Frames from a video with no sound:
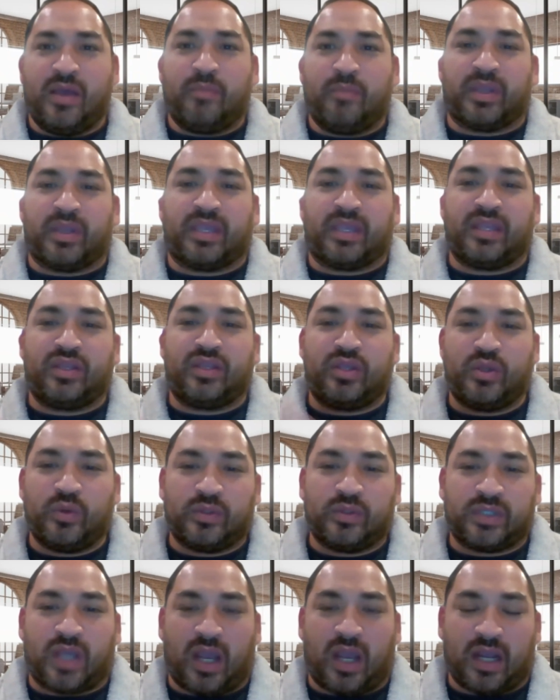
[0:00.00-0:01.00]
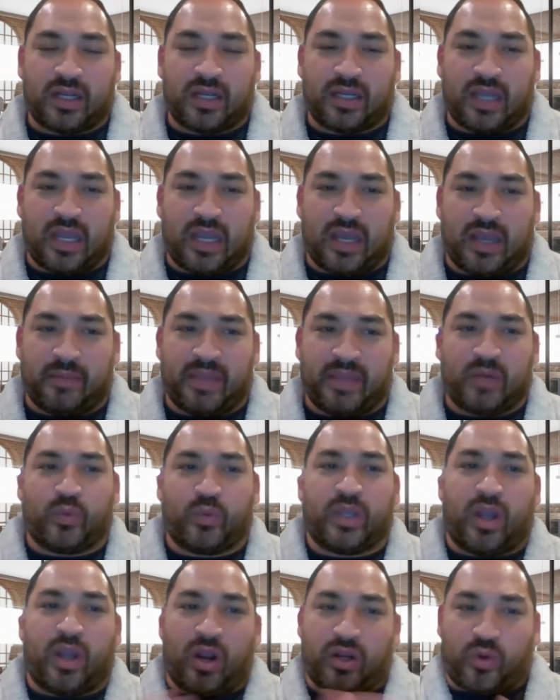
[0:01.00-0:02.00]
but can you talk, and
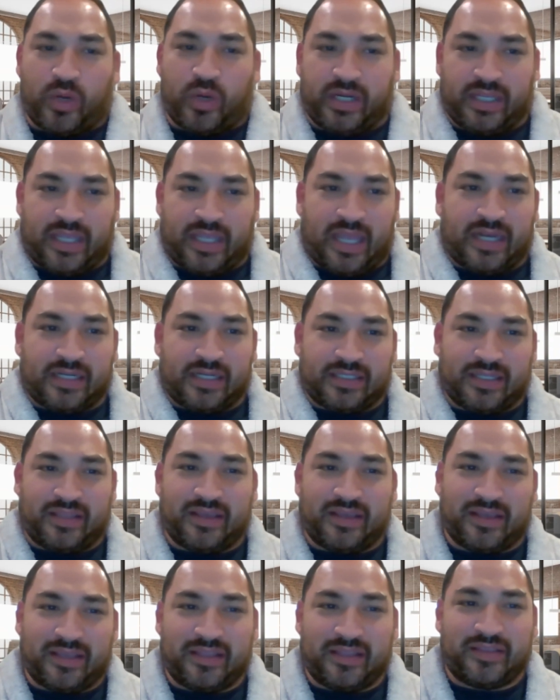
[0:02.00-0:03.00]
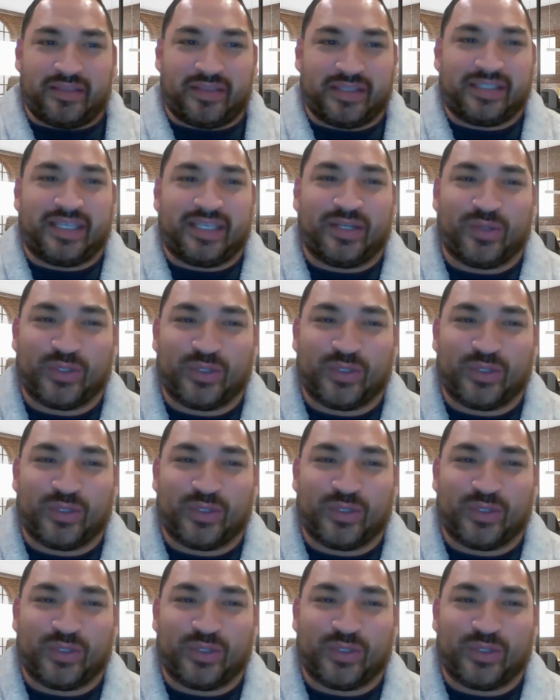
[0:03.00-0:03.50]
we are going to get into the single